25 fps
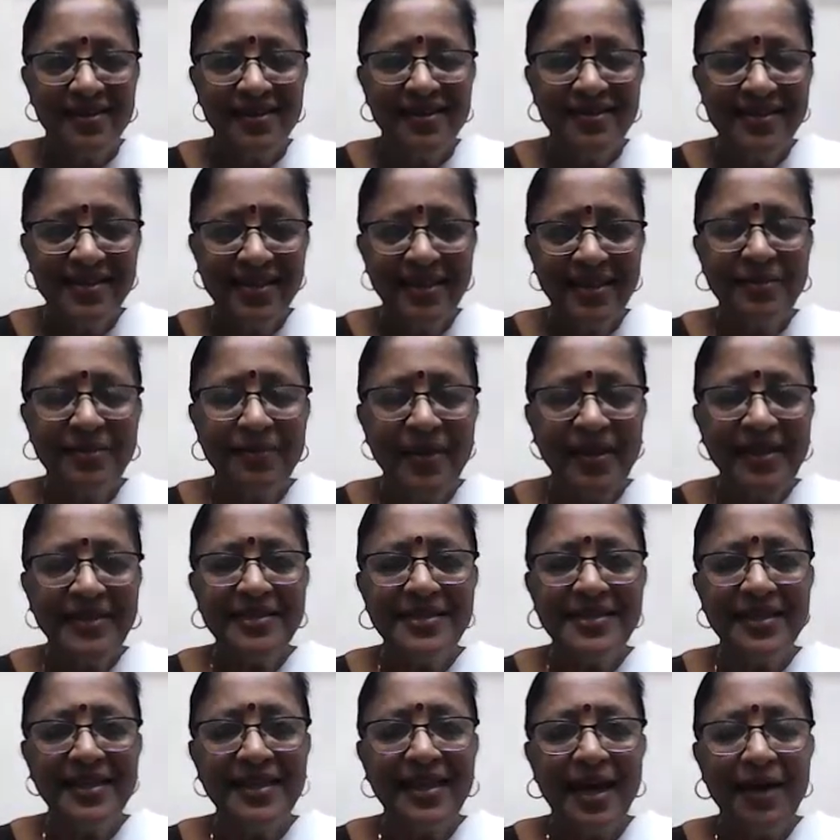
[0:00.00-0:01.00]
Isn't that
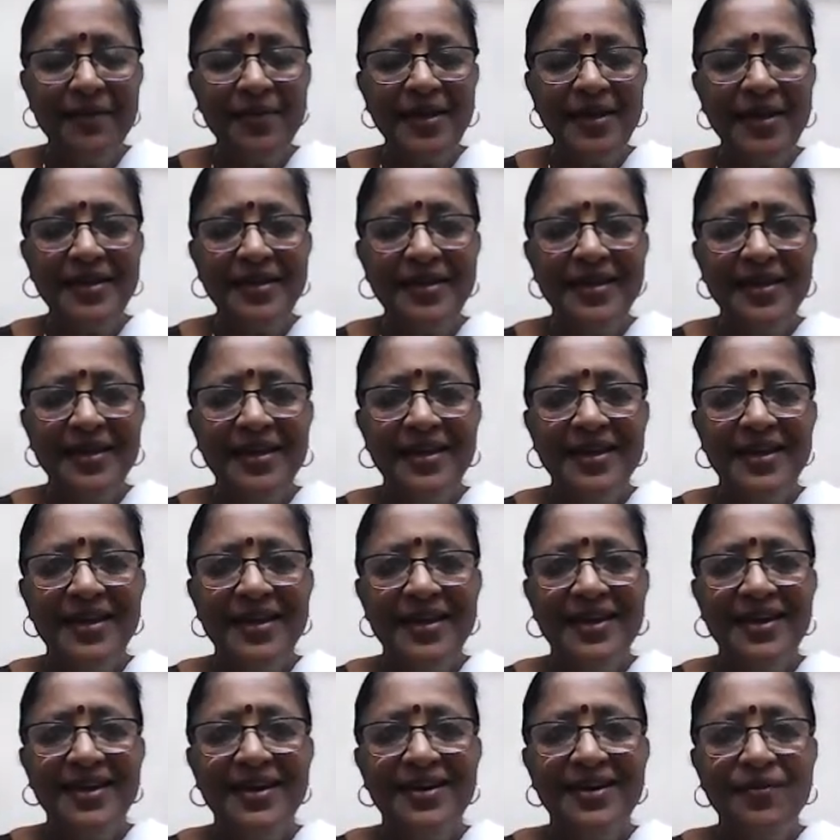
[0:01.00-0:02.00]
amazing? I mean,
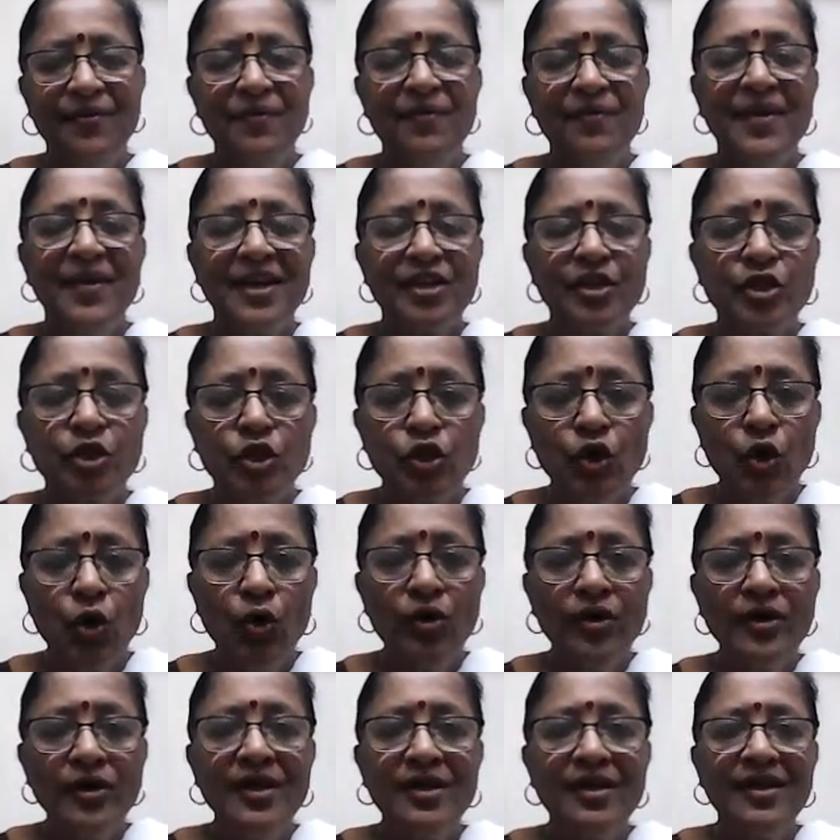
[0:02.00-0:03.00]
we are
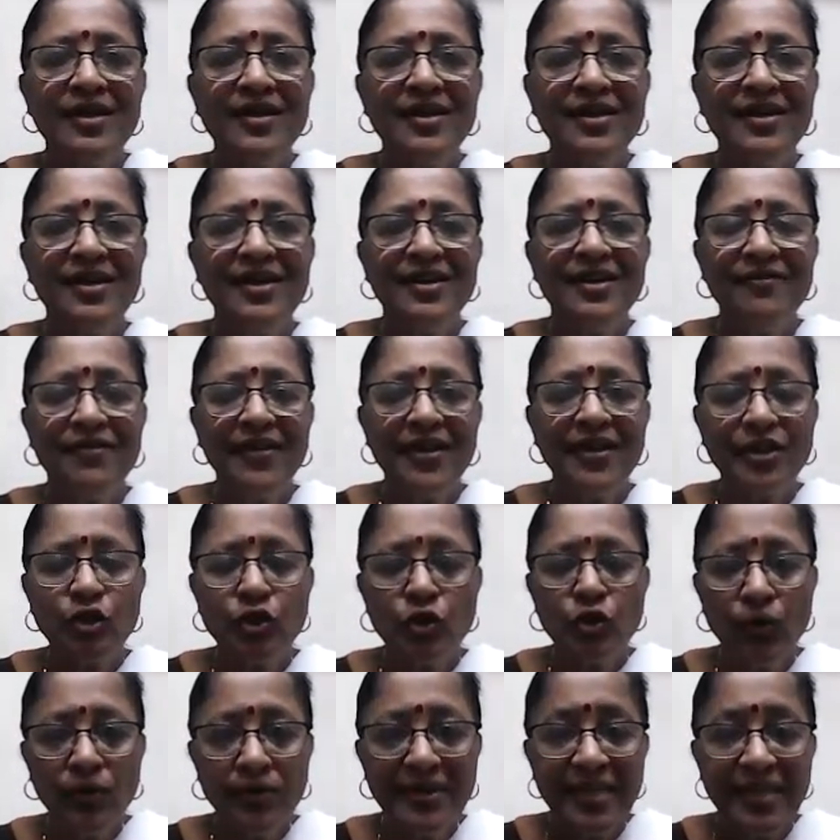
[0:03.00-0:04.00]
shown
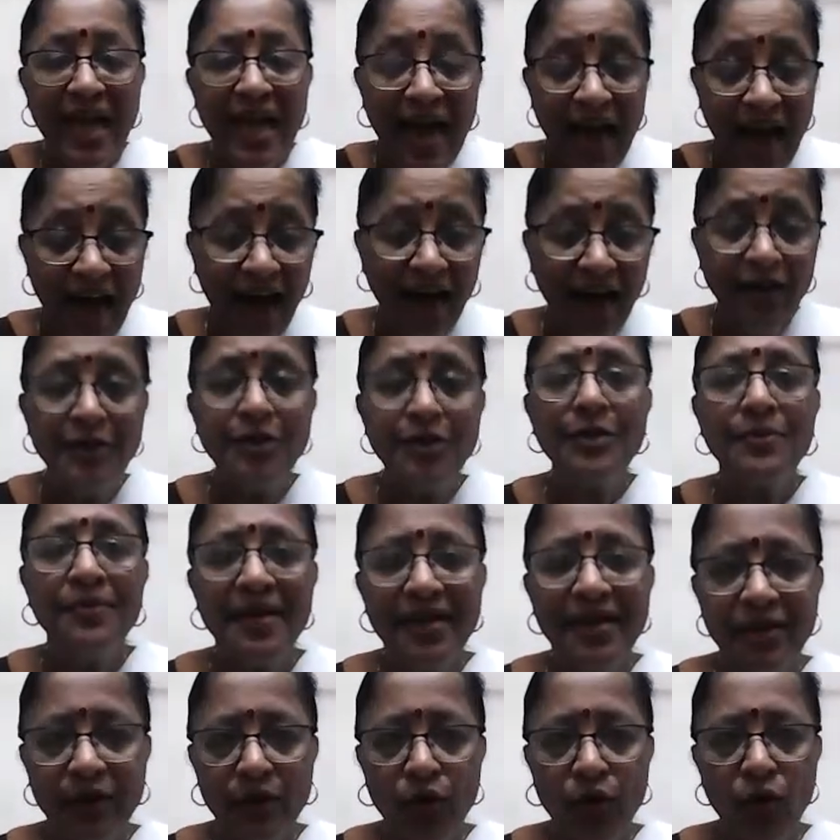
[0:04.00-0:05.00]
the
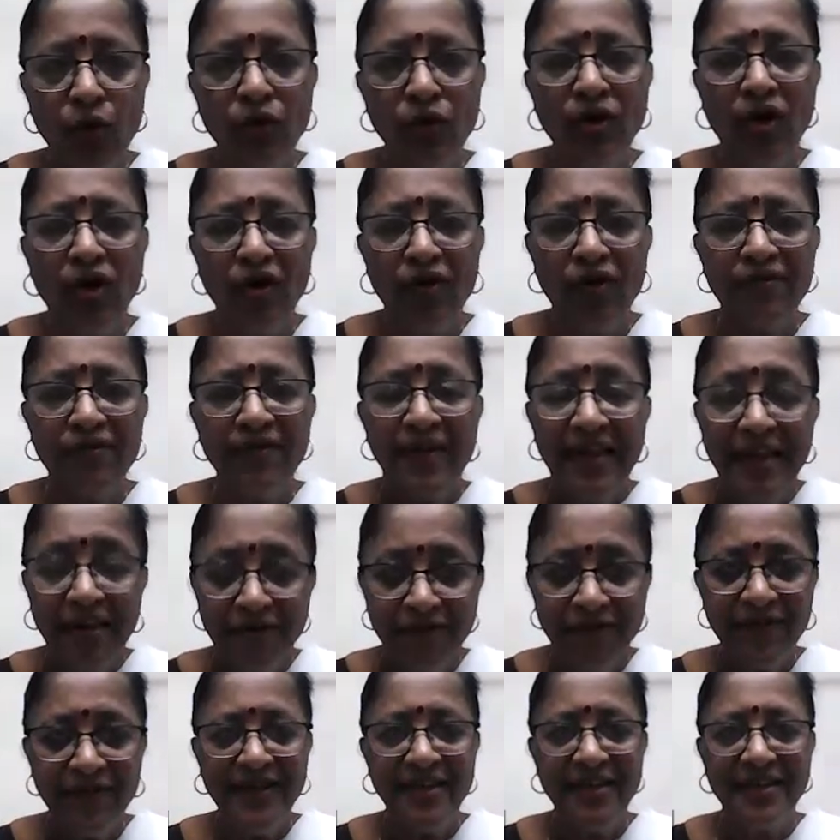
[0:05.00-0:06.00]
ultimate goal of
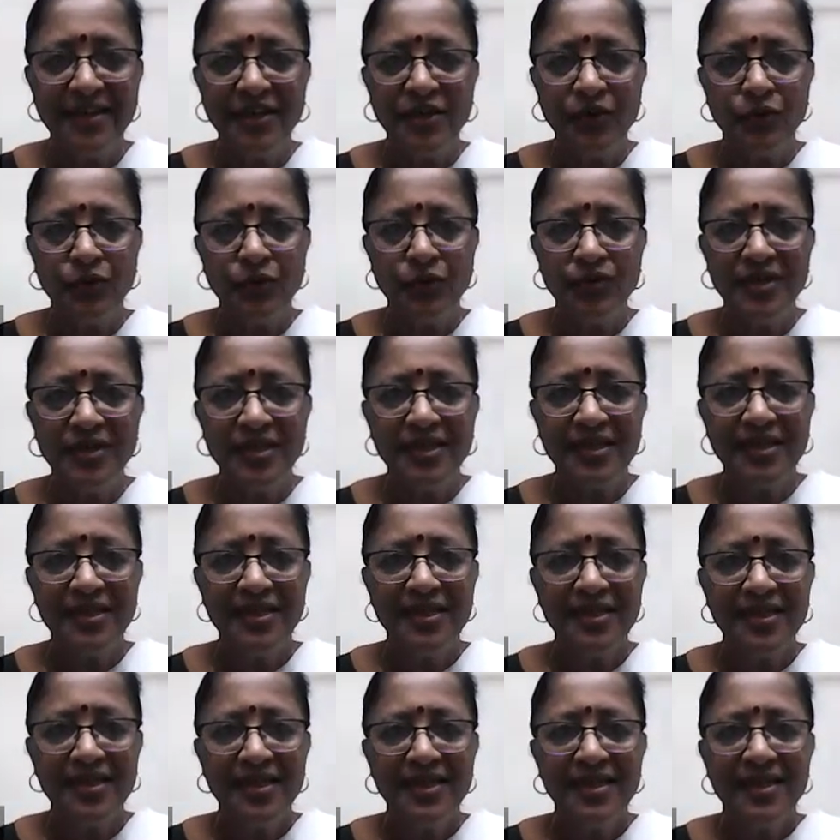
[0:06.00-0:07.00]
infinitude,
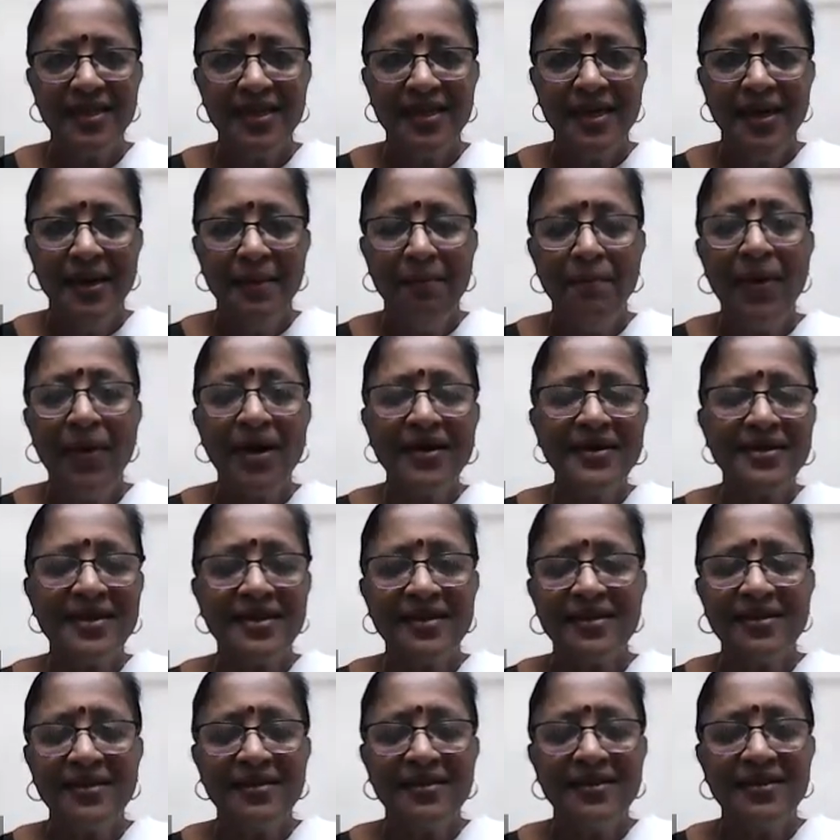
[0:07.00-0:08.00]

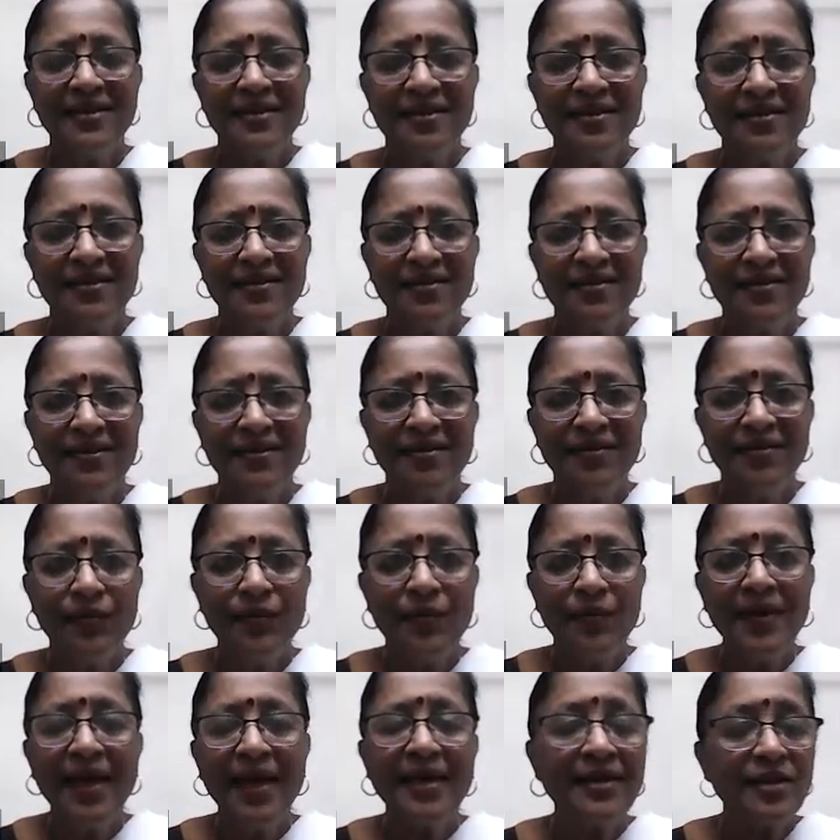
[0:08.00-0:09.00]
but
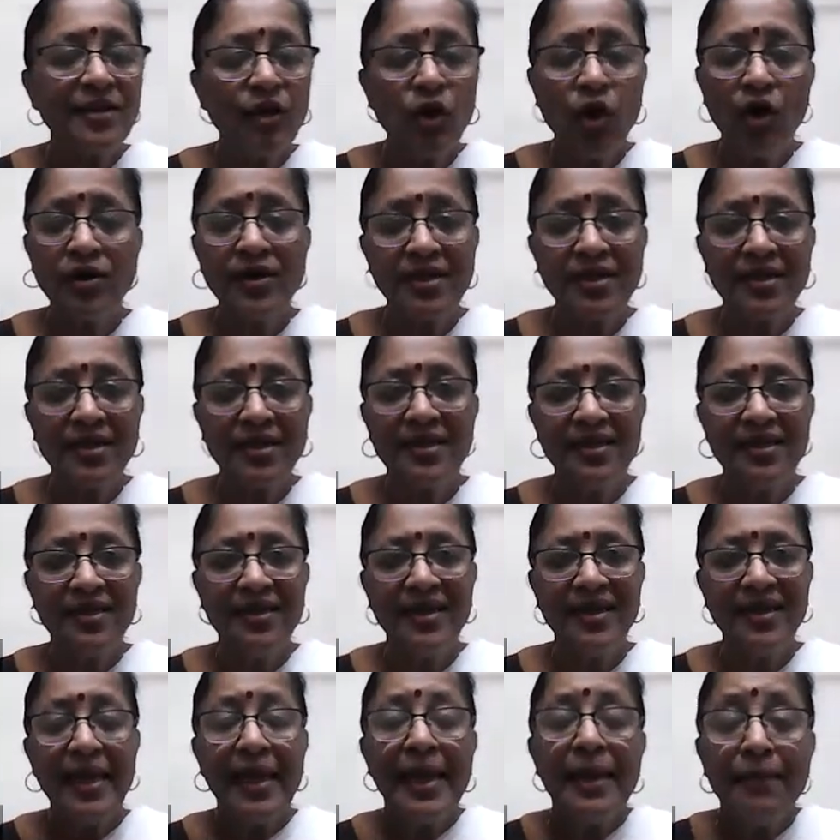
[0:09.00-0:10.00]
we are not
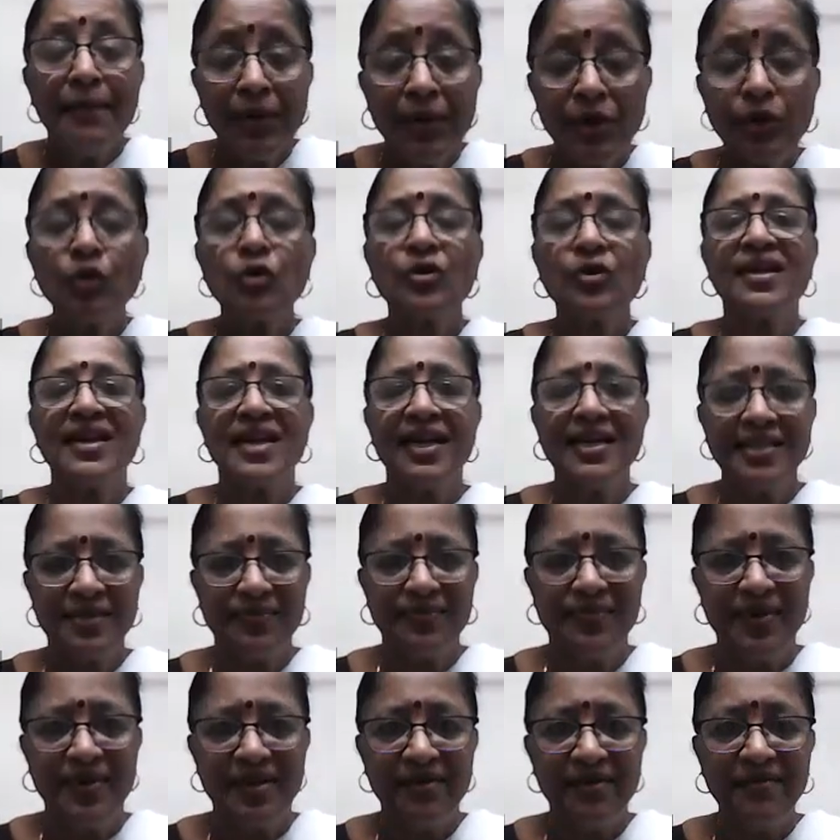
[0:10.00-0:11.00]
able to
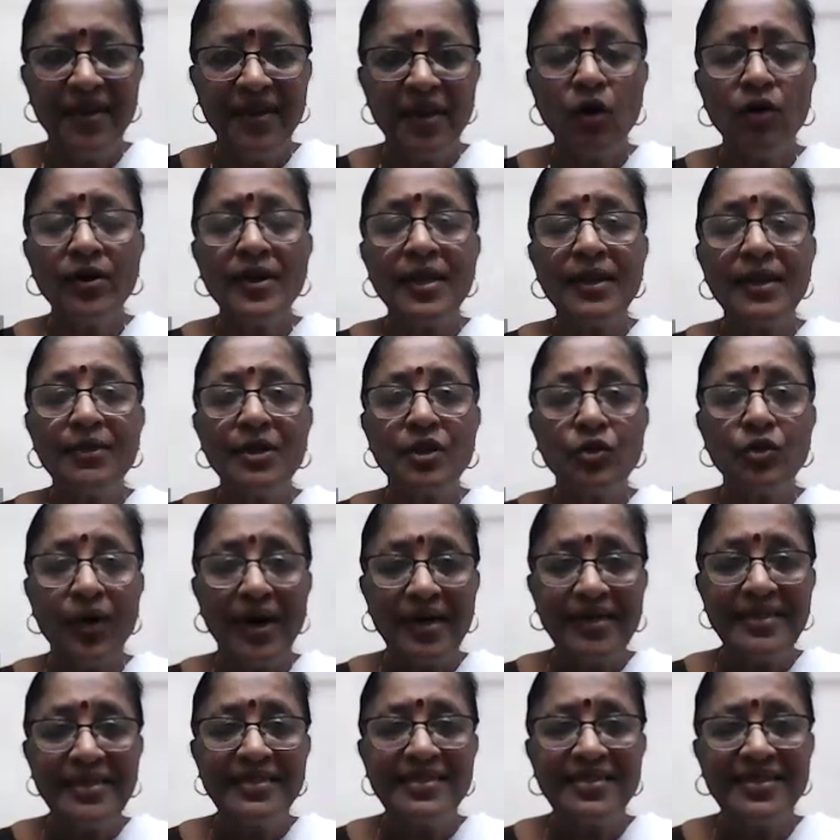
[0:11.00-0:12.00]
grasp it. We are not able to
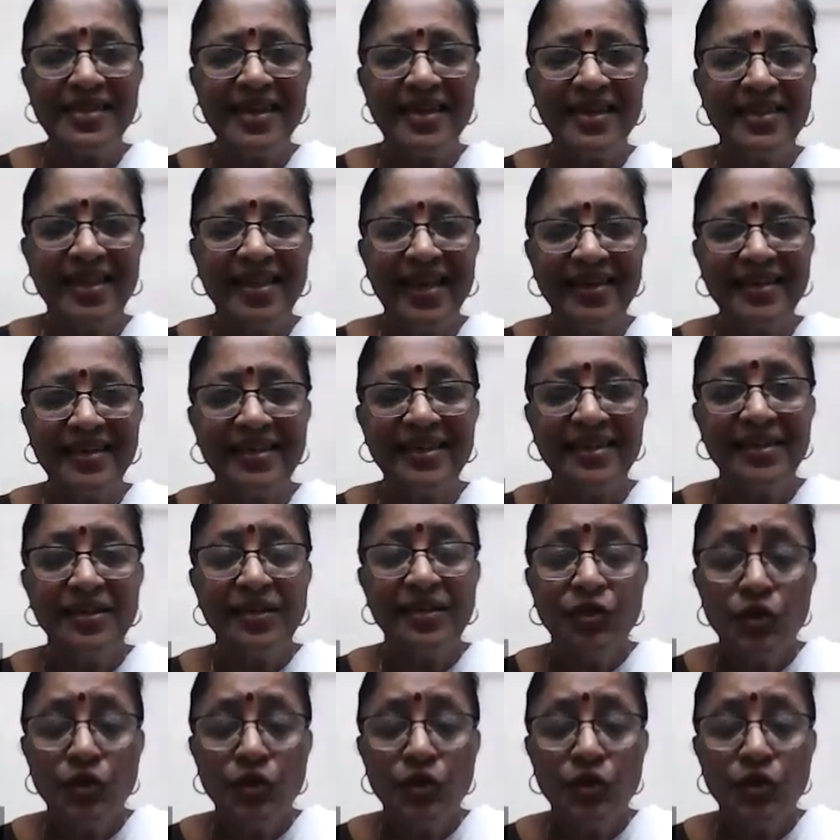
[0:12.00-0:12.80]
understand that.